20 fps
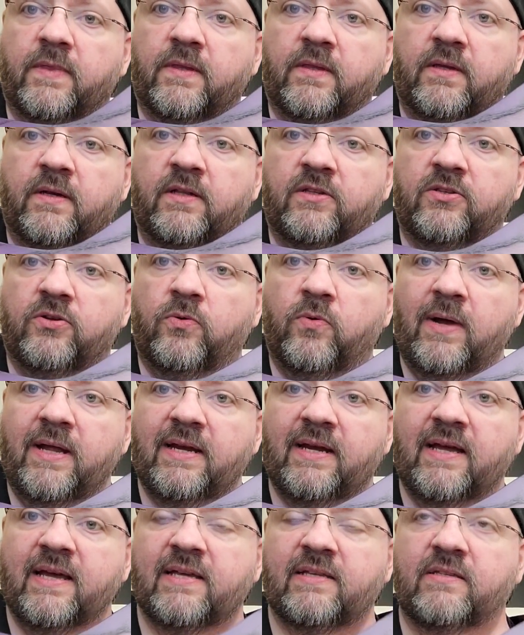It's quite
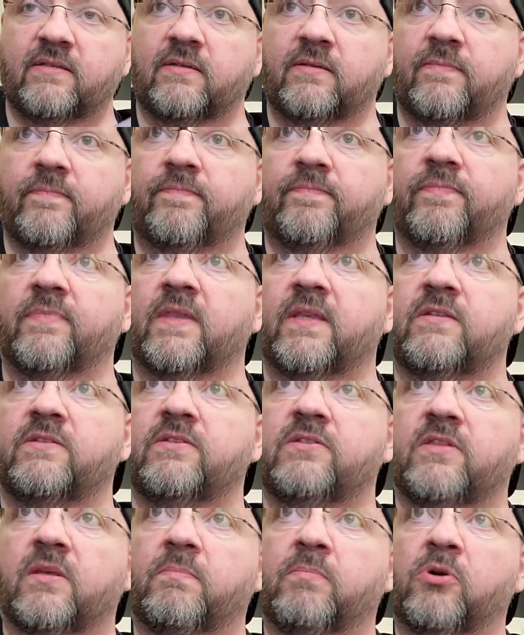nice. This is
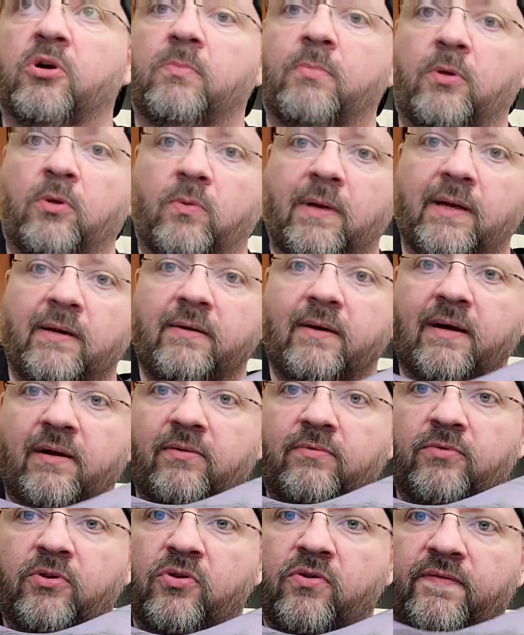the purple one. I
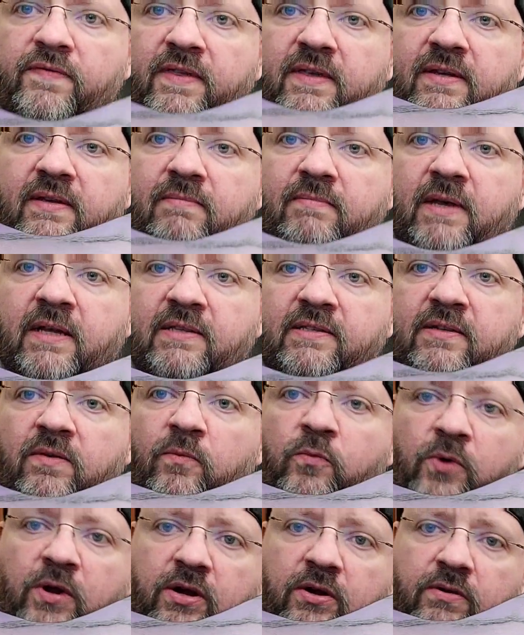don't know if they got some
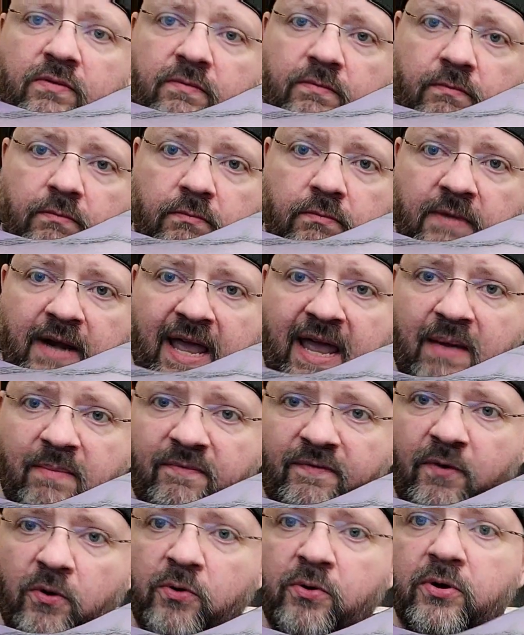weird name
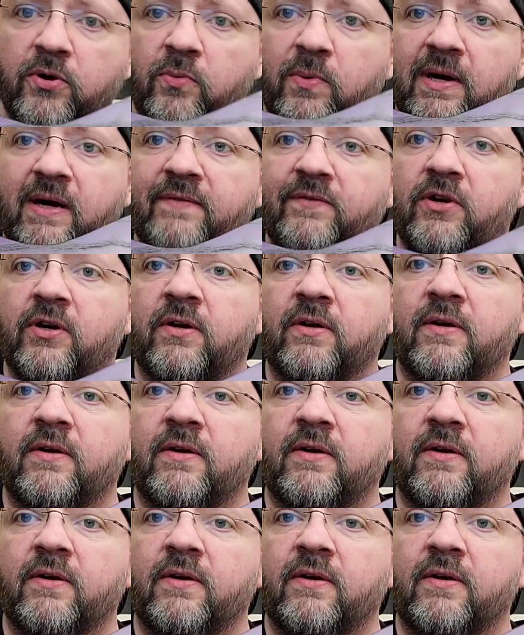for it or whatever.